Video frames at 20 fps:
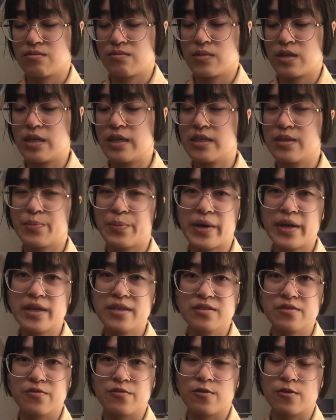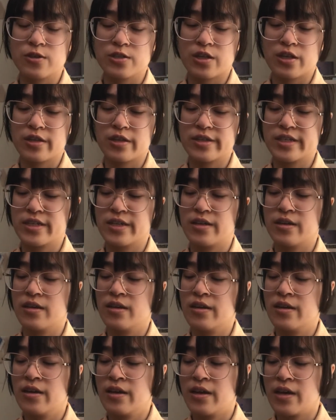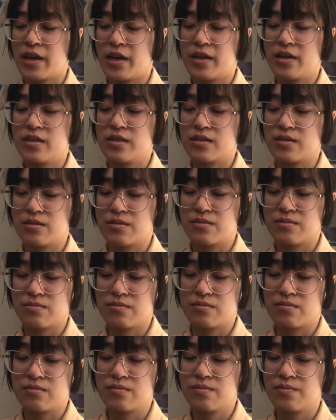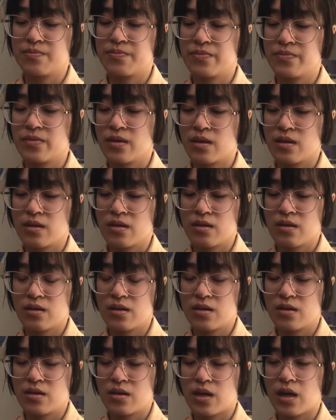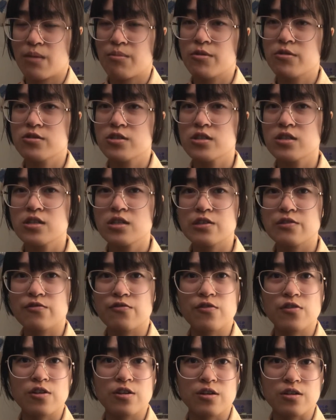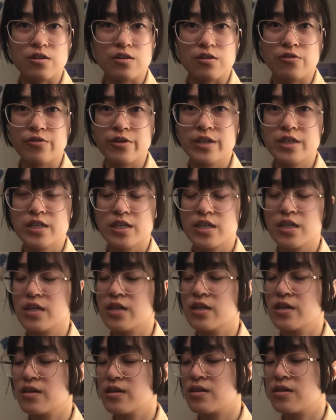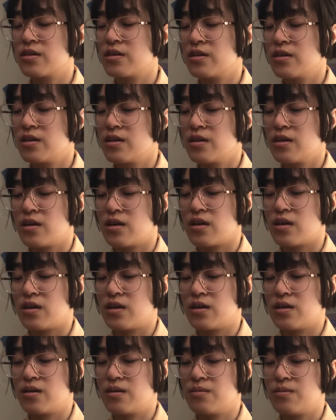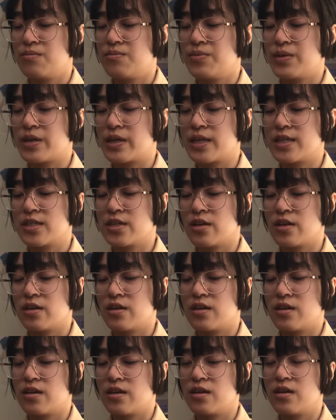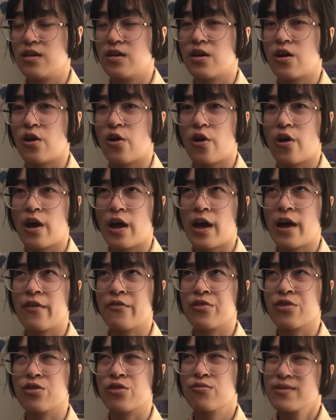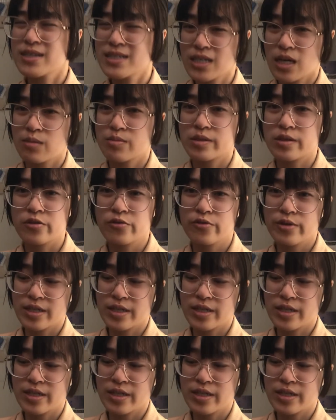It depends, of course, on the tea. And I'm using this for green tea because I have 3 types of green